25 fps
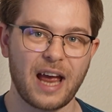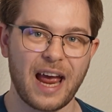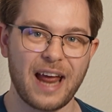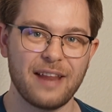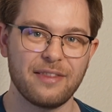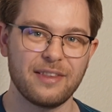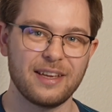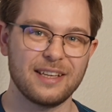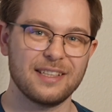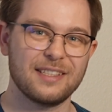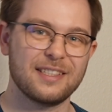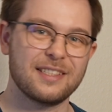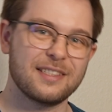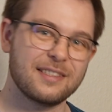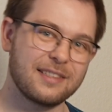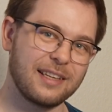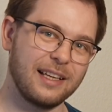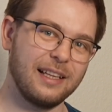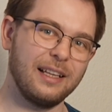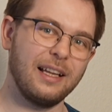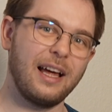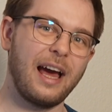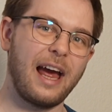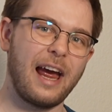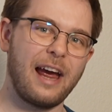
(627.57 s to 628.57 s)
and then
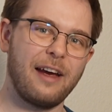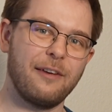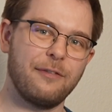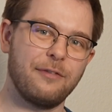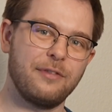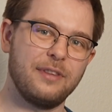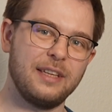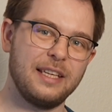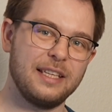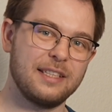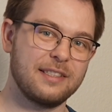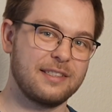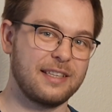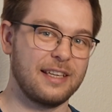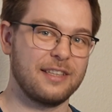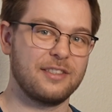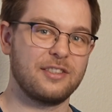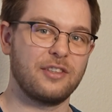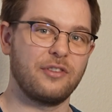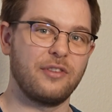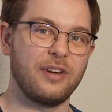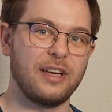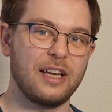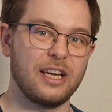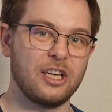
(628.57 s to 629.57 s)
still have the
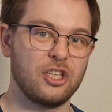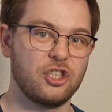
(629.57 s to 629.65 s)
sensor reading